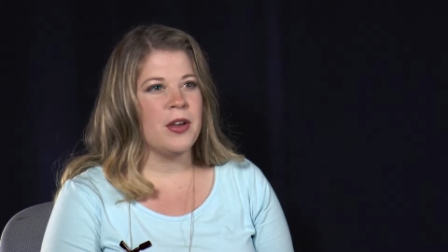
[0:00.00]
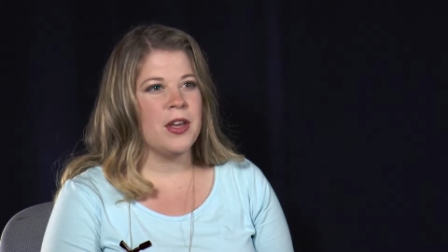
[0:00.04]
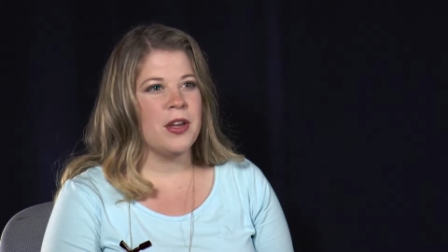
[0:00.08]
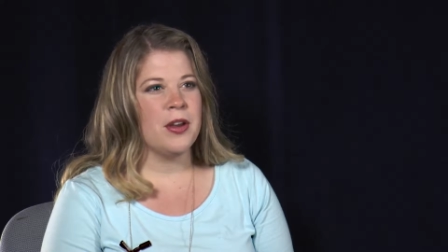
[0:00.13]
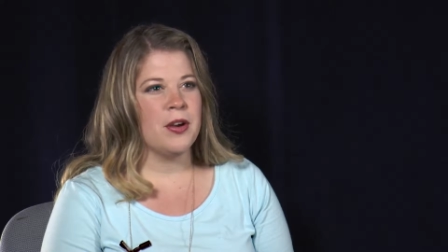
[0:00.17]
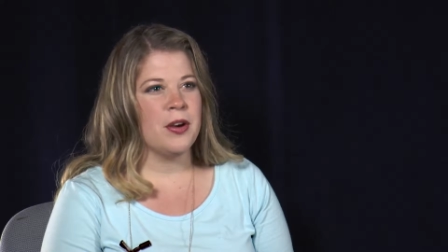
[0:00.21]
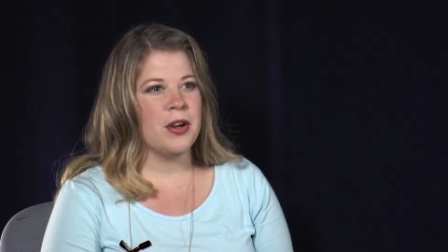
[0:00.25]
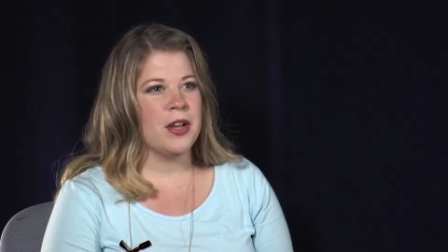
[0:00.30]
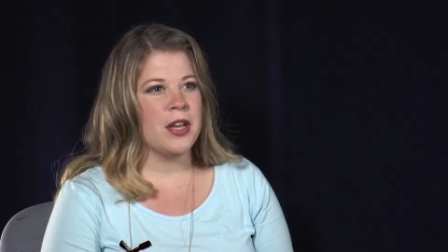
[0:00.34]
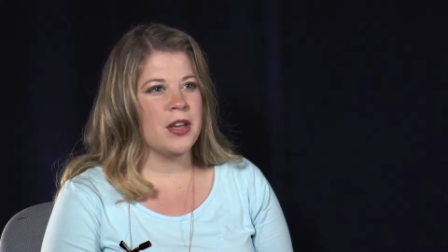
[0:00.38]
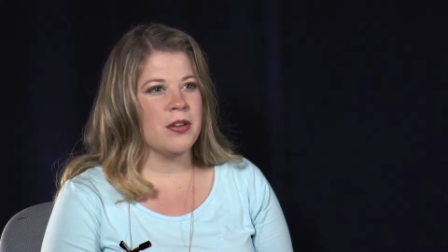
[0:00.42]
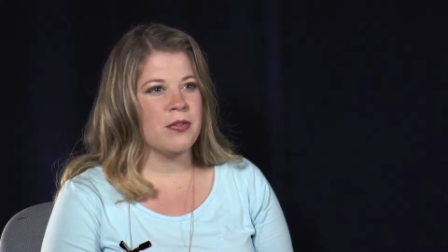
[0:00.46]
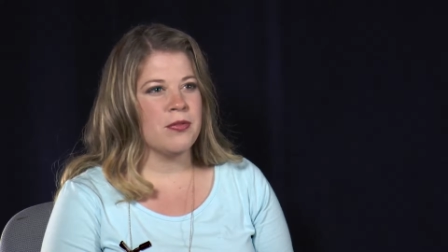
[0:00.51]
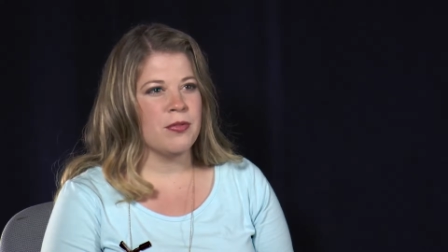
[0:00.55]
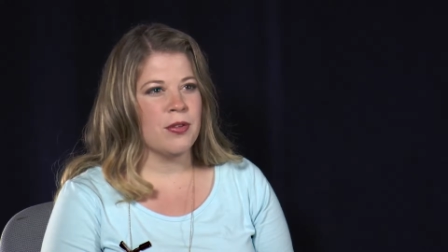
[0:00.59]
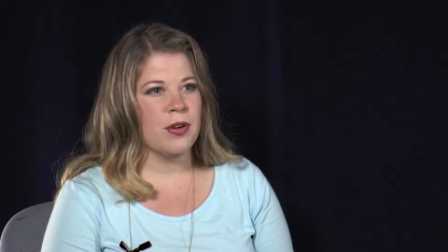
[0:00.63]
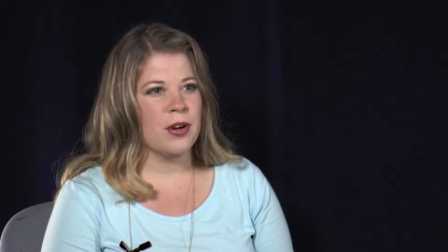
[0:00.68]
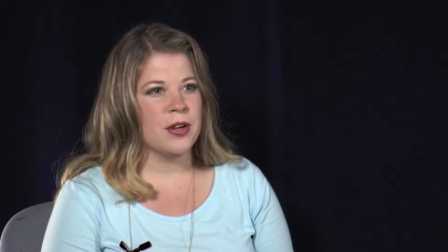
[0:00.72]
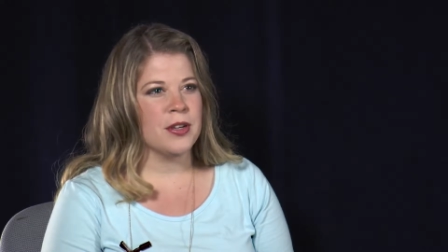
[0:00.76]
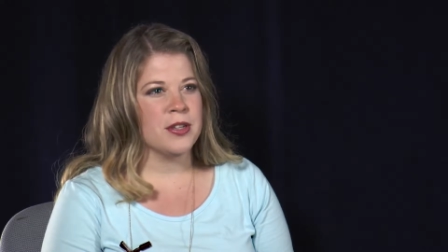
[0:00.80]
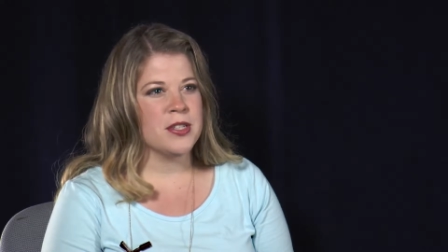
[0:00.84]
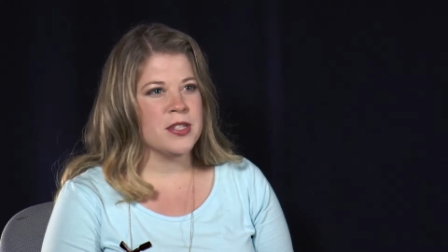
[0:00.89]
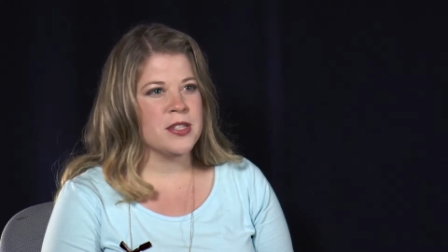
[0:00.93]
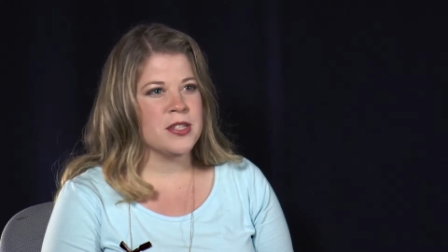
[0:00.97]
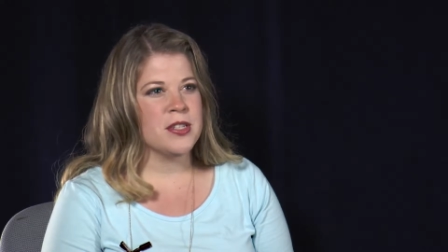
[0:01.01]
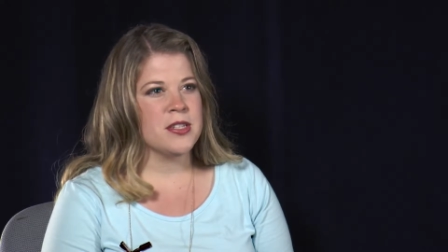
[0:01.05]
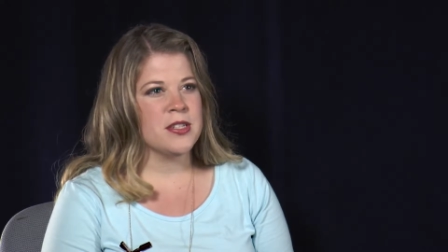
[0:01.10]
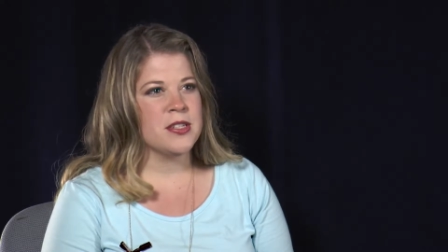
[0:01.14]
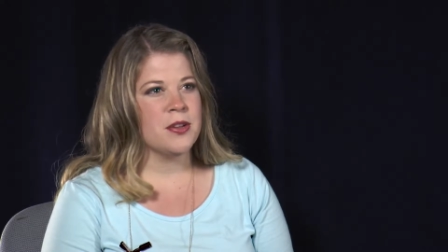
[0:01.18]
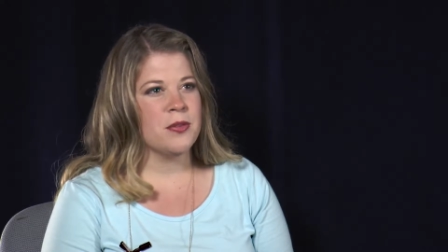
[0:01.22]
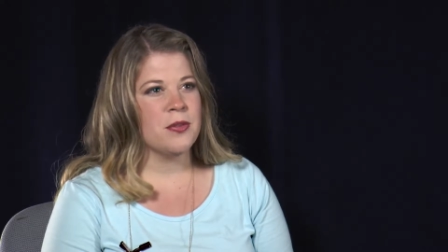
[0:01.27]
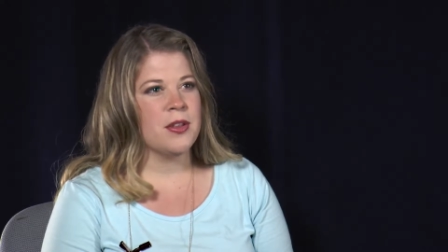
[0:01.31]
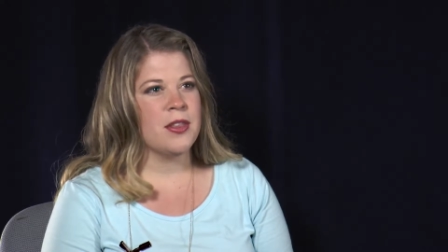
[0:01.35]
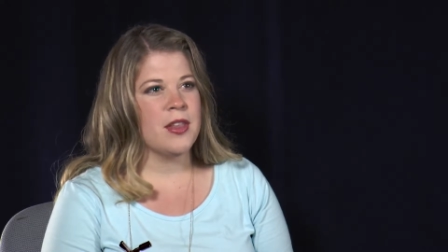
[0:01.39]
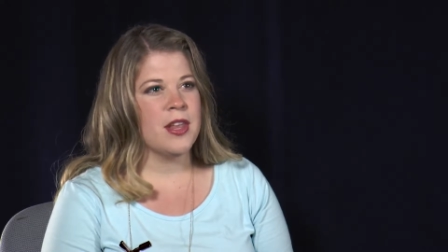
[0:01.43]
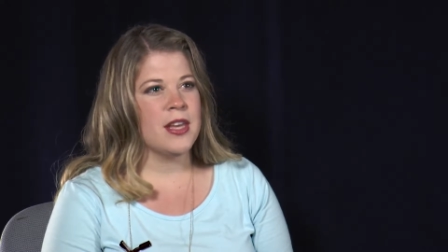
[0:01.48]
hearing it first.
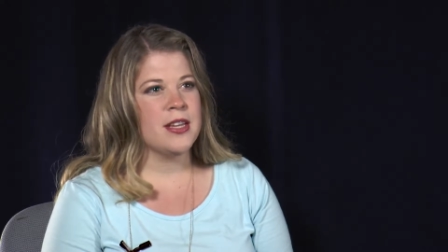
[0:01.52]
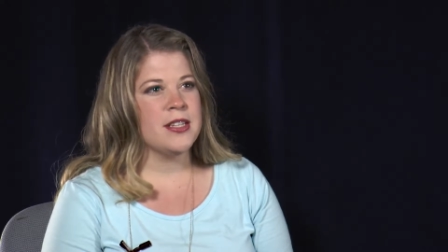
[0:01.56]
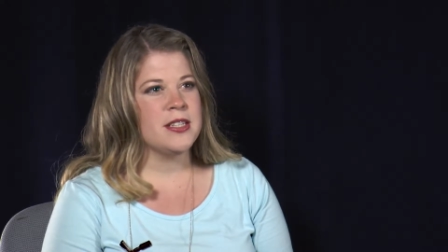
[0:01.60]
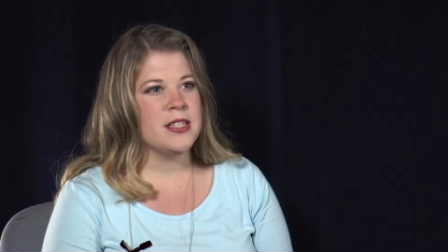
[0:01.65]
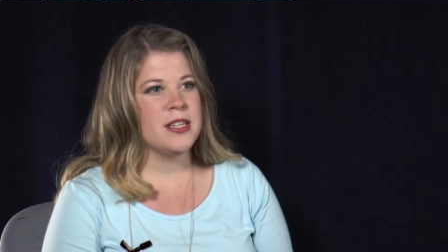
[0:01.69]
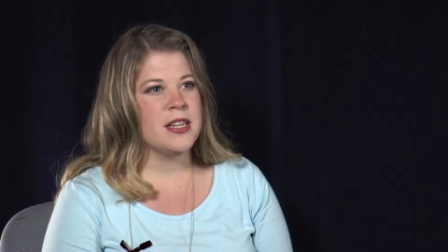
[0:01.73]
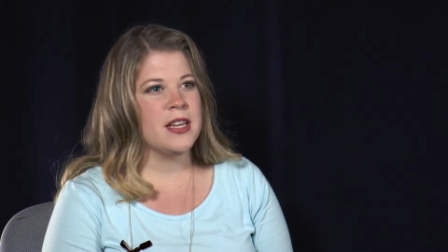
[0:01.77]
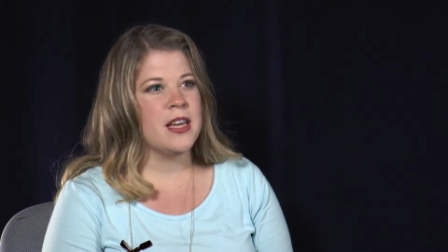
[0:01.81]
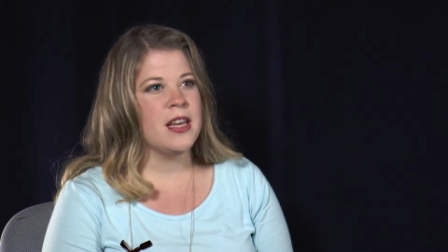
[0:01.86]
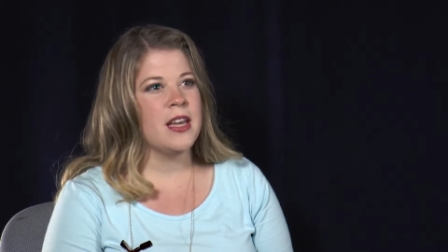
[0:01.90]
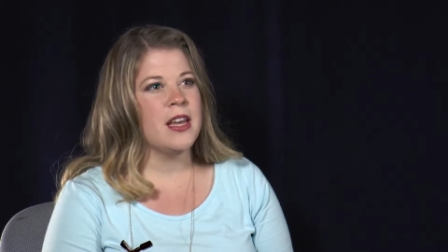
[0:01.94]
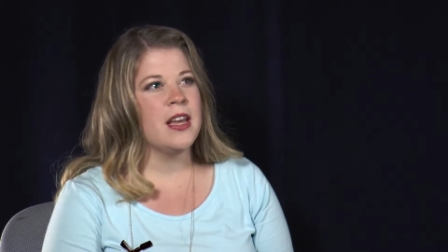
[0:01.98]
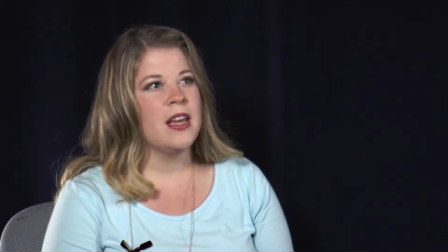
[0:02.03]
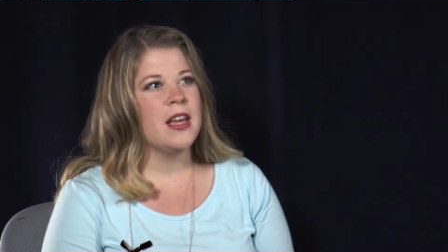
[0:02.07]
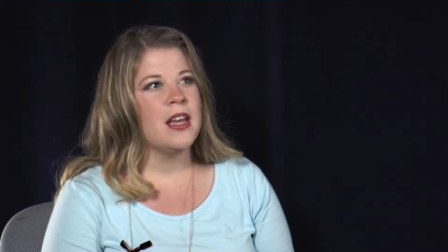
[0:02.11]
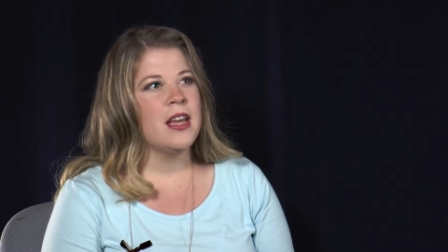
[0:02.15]
So when they see